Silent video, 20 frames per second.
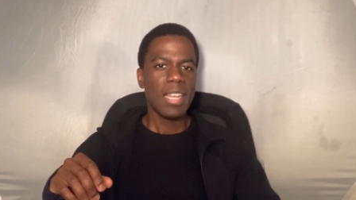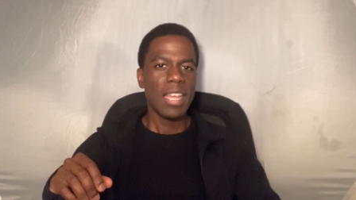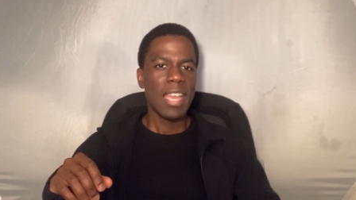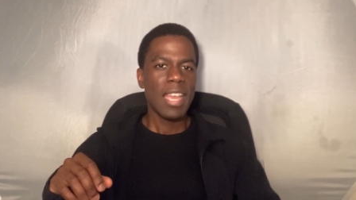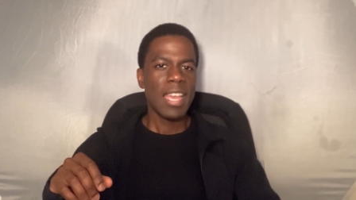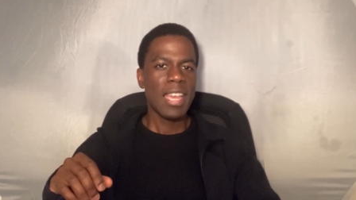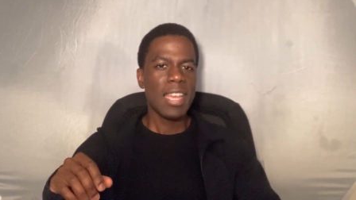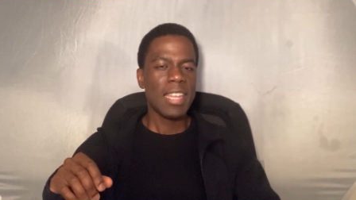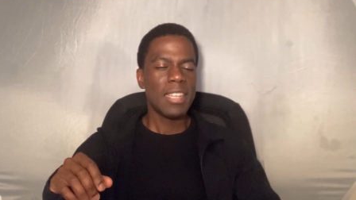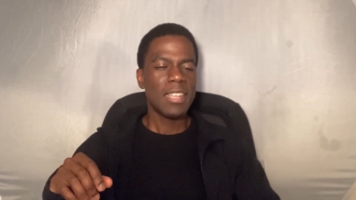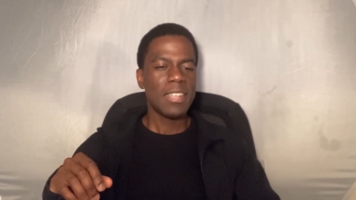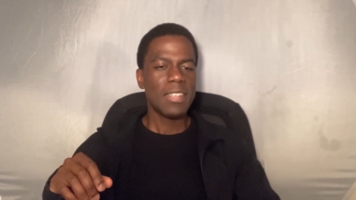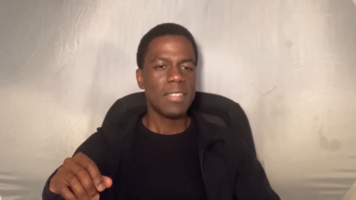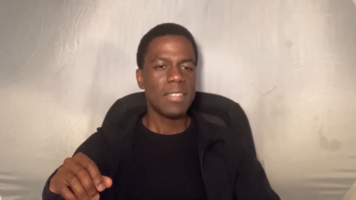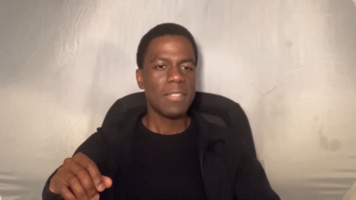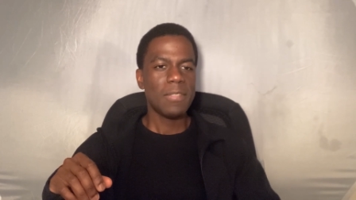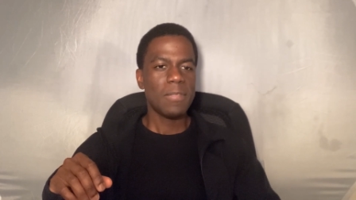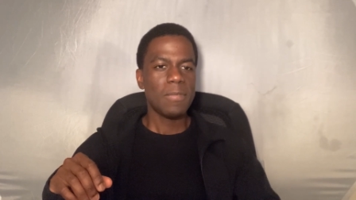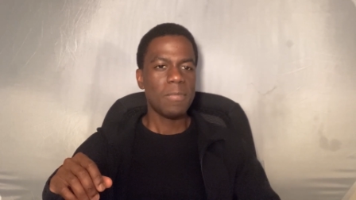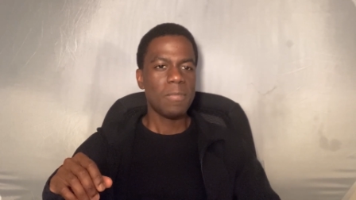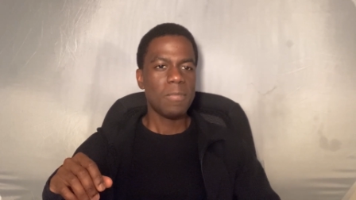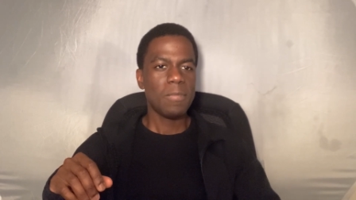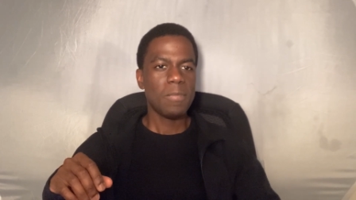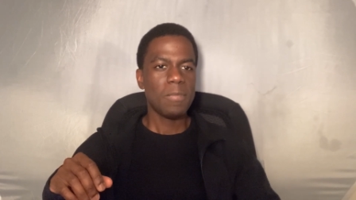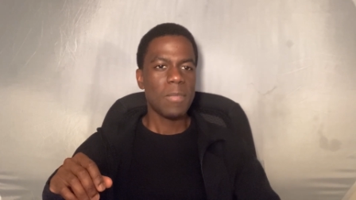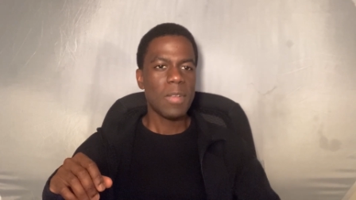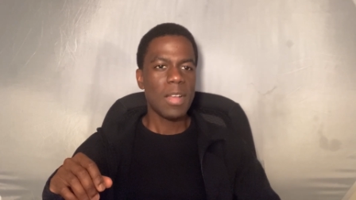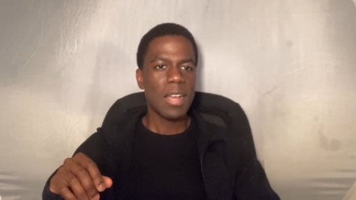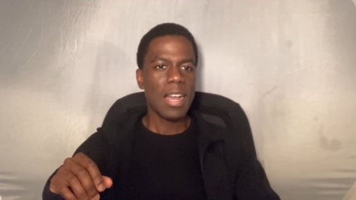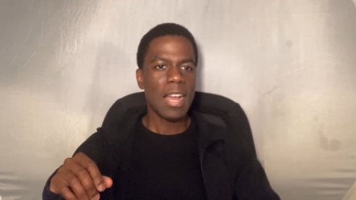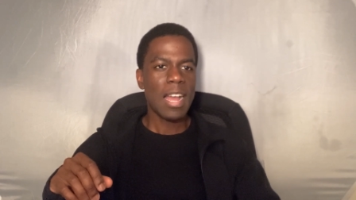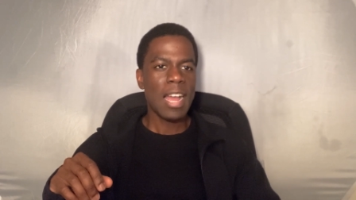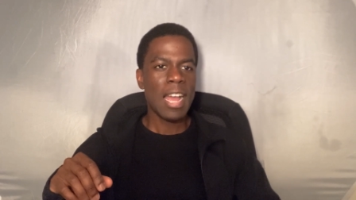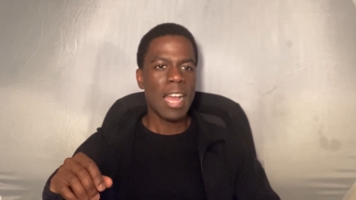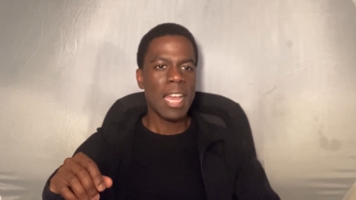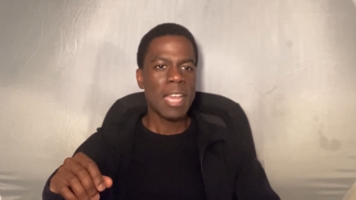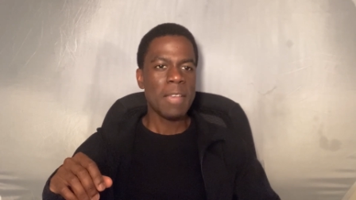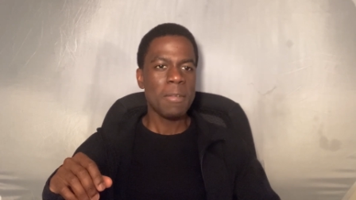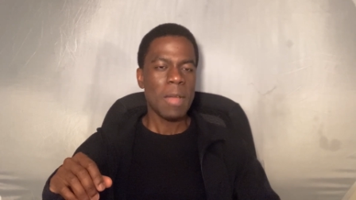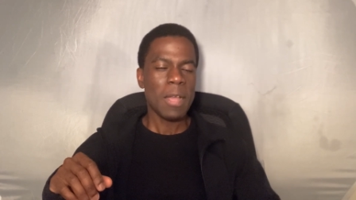and
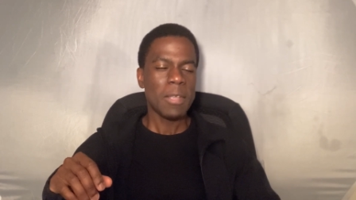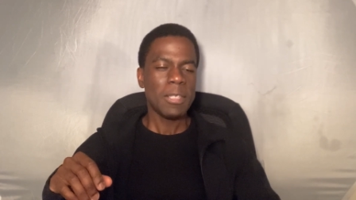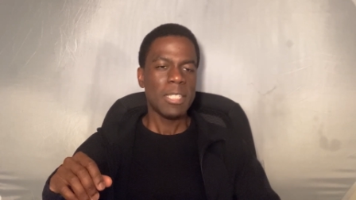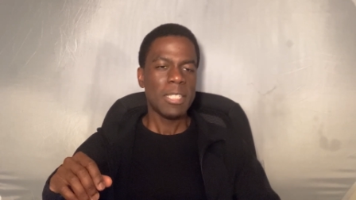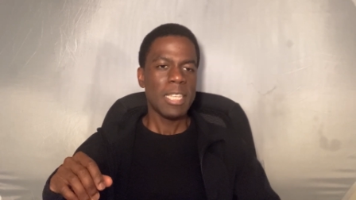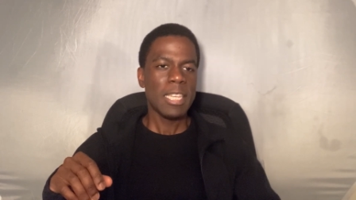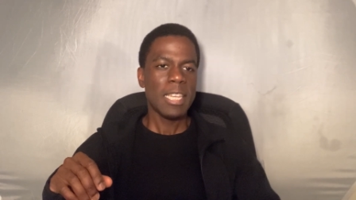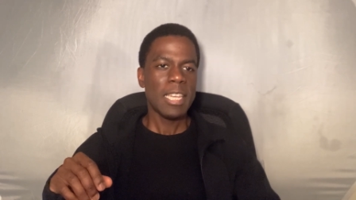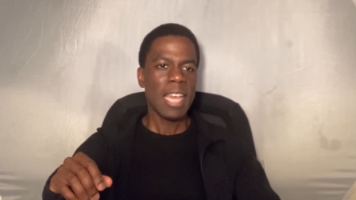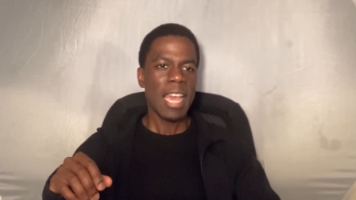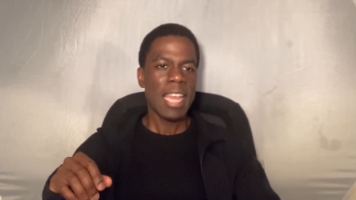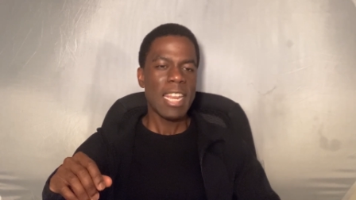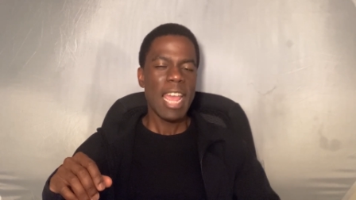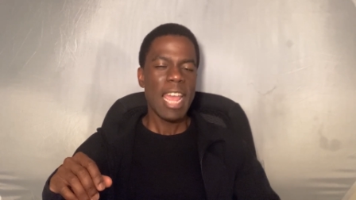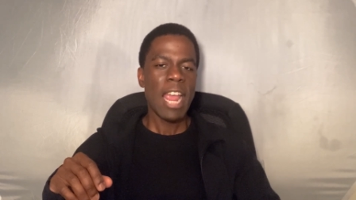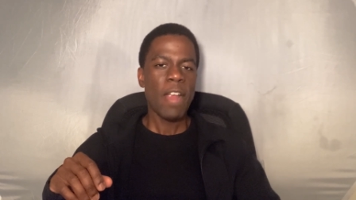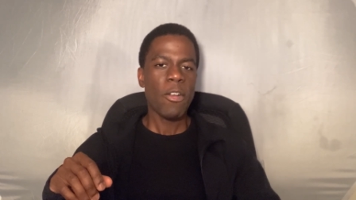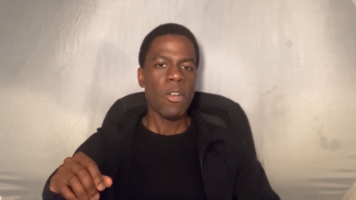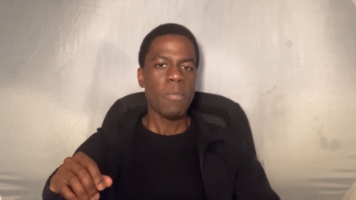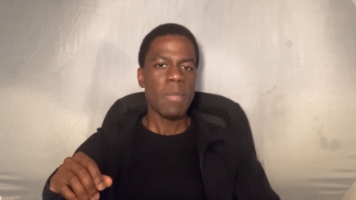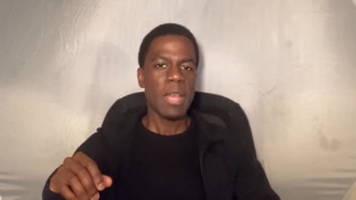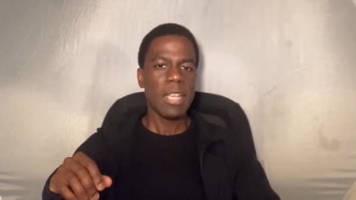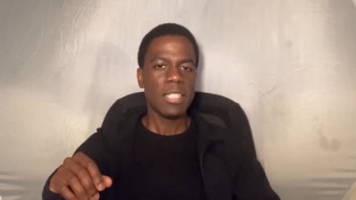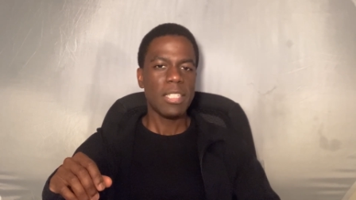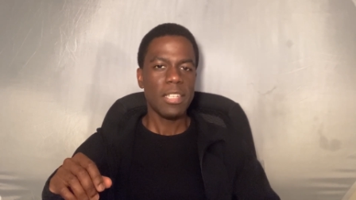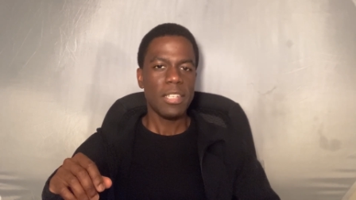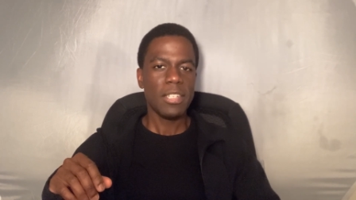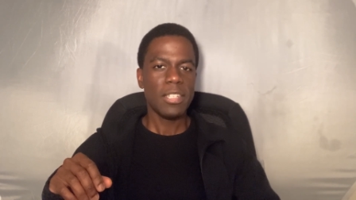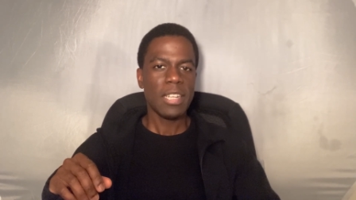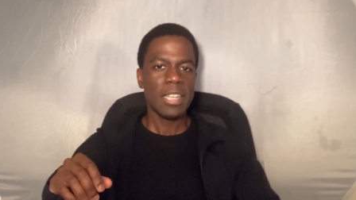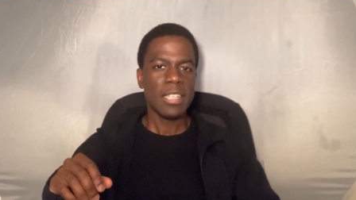I see an error message.